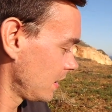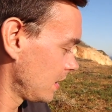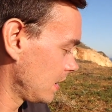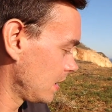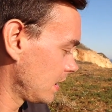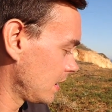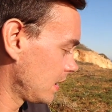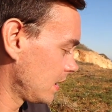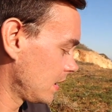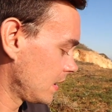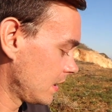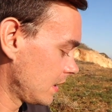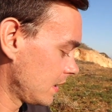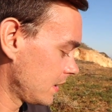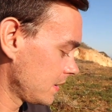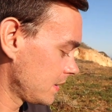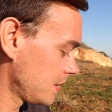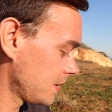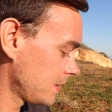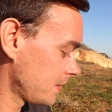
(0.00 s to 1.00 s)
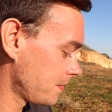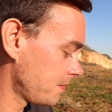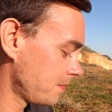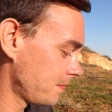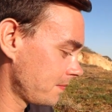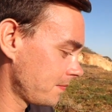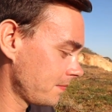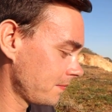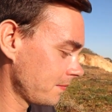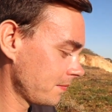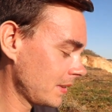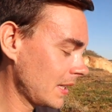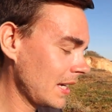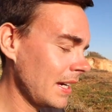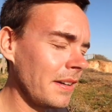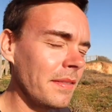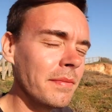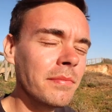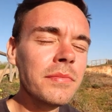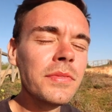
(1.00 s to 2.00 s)

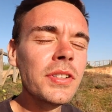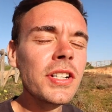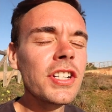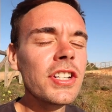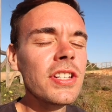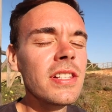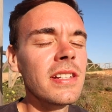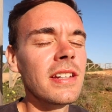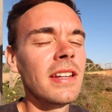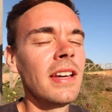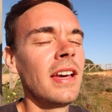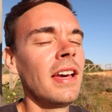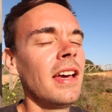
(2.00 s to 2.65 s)
and we're just